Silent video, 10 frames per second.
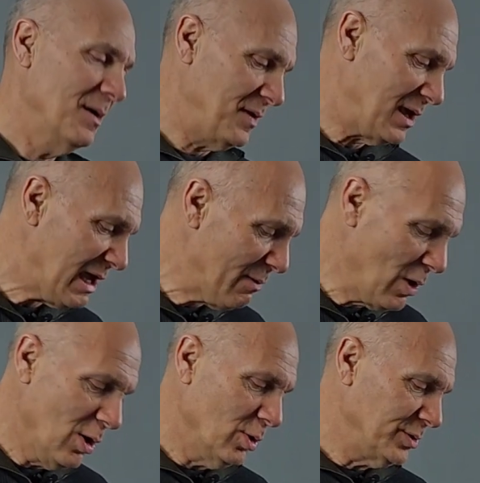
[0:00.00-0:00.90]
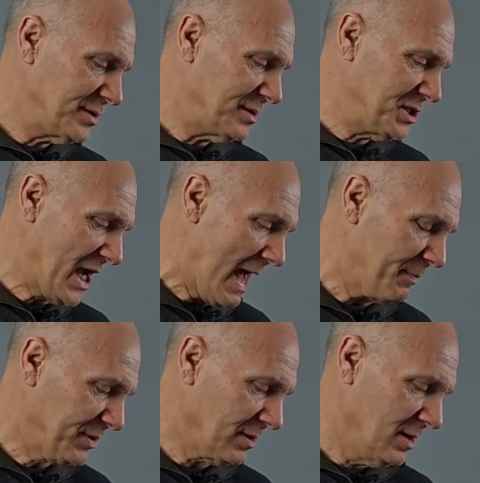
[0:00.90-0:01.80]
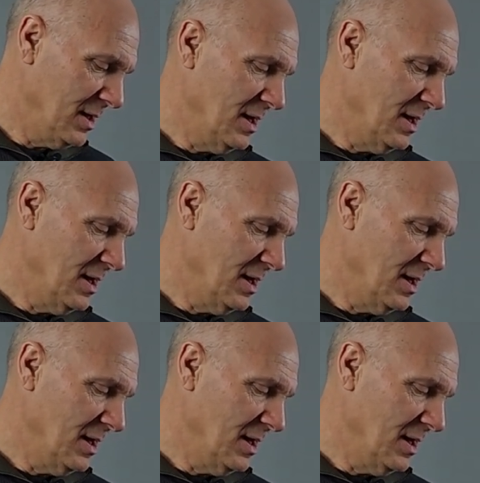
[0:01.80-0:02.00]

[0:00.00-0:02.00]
the Heroes chapter.